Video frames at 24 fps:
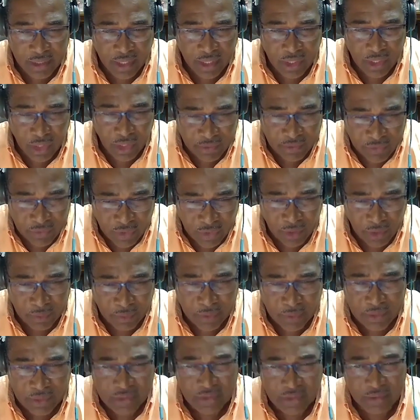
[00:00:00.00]
lot of the
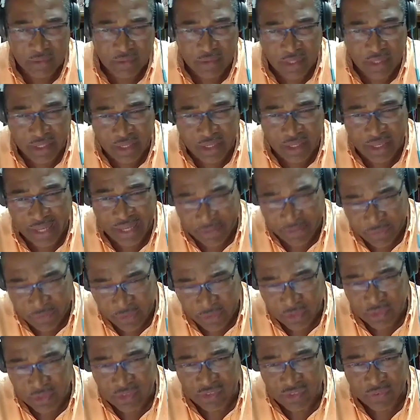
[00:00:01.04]
urban
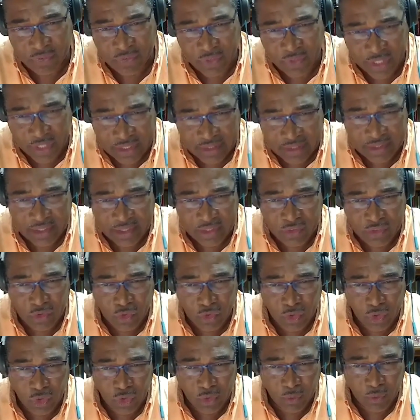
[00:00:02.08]
Africans felt that,
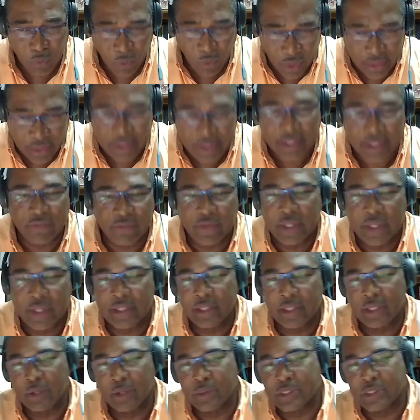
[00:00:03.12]
one, they felt
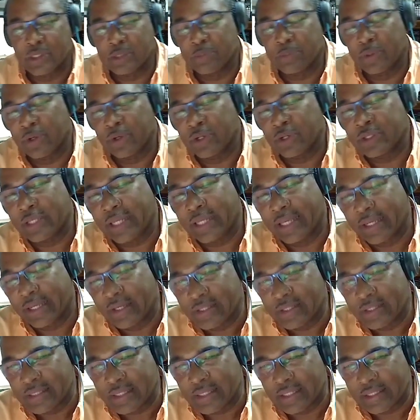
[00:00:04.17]
that they were superior to the
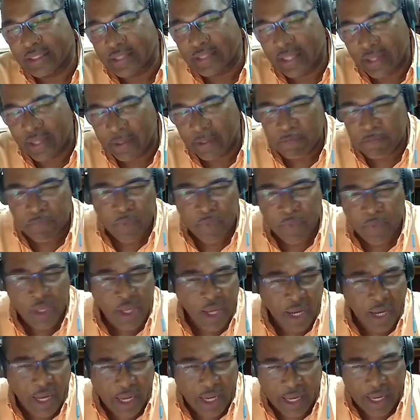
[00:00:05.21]
Indians at the time.
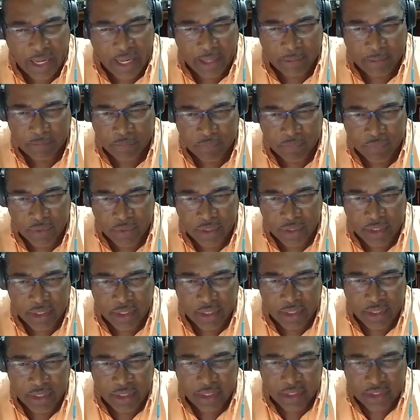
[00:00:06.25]

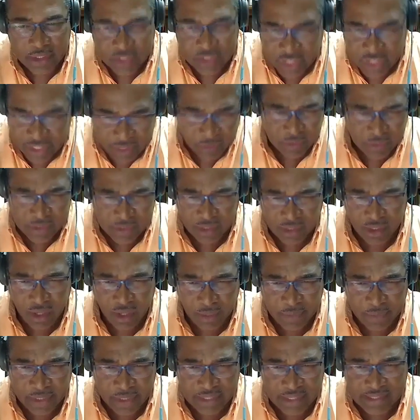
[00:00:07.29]
Chedi was a
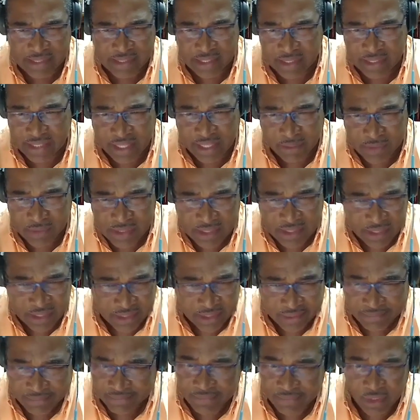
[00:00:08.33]
communist, and that was
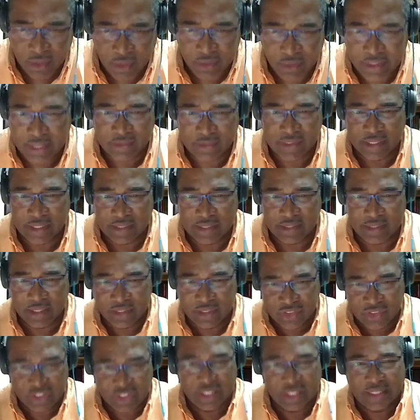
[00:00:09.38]
like saying
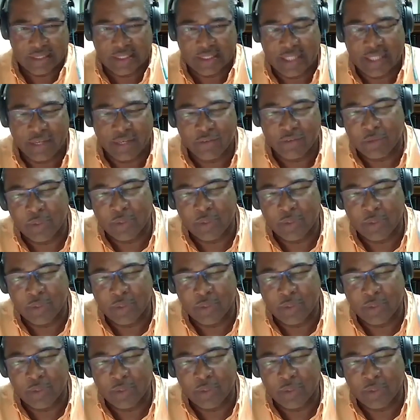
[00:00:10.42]
Chedi's the devil